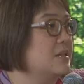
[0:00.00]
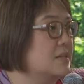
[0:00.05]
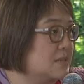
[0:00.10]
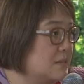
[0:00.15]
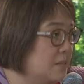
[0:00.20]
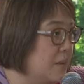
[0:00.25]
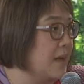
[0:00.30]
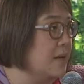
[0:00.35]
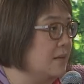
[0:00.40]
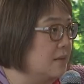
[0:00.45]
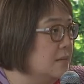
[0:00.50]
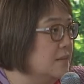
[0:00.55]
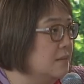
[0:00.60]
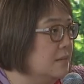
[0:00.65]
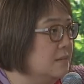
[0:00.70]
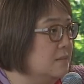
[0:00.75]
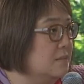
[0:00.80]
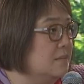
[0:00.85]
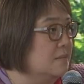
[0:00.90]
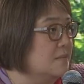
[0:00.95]
us back?
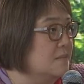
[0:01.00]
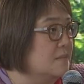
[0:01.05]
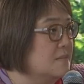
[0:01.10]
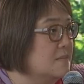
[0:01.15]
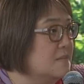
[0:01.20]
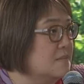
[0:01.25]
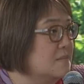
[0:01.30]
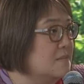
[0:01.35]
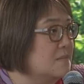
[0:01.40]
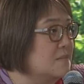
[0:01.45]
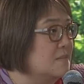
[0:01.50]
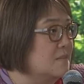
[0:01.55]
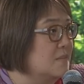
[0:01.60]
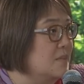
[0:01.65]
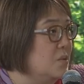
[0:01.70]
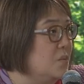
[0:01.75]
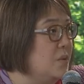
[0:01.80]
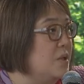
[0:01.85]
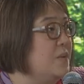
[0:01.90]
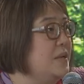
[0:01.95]

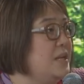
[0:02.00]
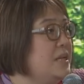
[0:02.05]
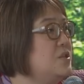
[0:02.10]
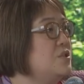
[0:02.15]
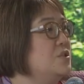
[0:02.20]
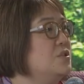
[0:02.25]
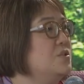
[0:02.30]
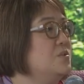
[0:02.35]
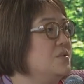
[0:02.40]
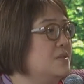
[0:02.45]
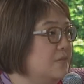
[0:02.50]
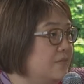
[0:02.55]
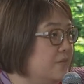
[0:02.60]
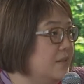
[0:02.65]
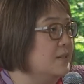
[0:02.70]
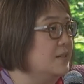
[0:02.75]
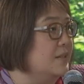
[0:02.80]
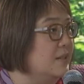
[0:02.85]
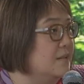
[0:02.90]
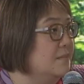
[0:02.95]
What do we need to do
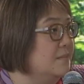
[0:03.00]
differently?